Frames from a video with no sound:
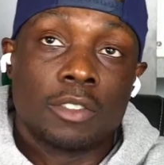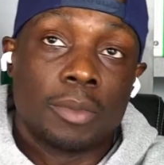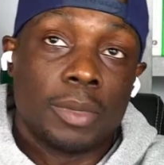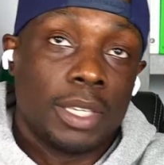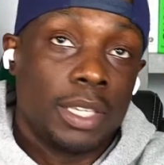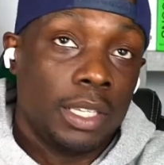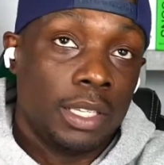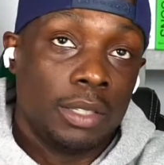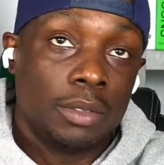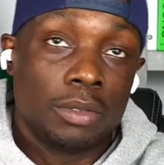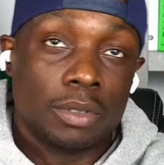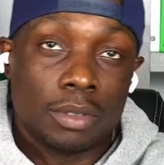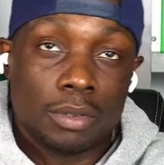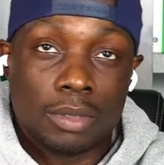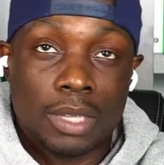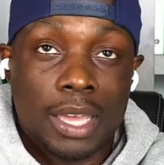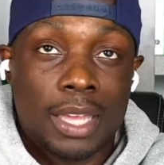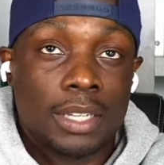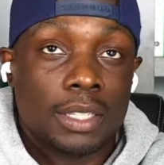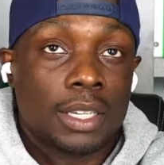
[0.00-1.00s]
but he
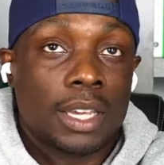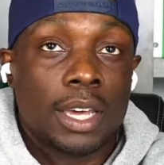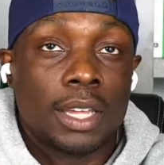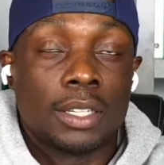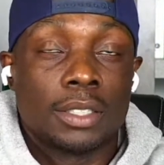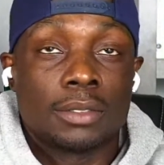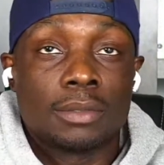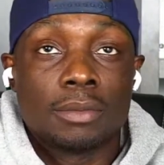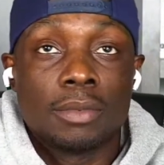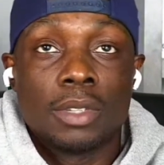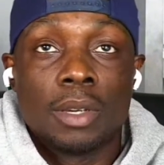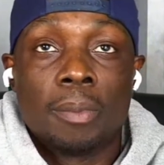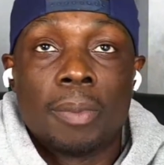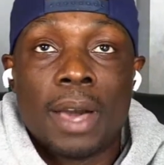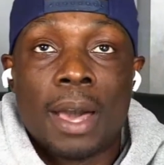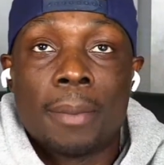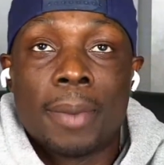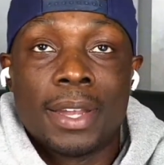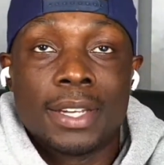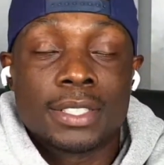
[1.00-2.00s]
had to kind of
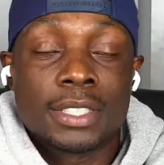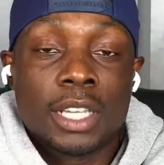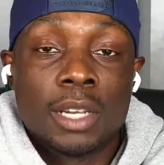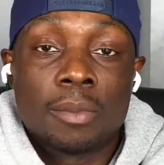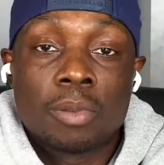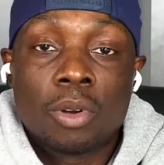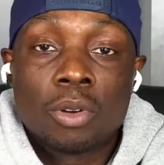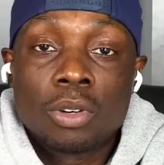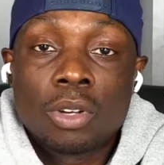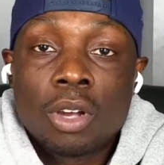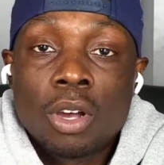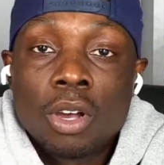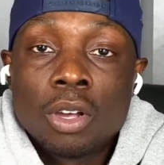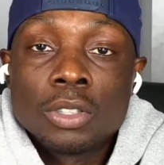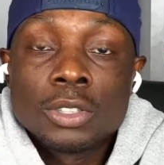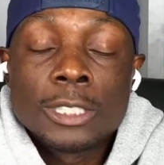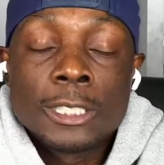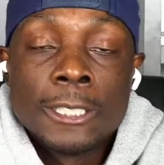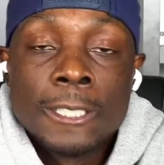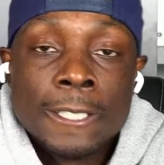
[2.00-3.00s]
abide by the same
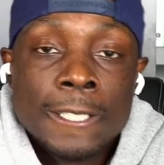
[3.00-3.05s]
protocols,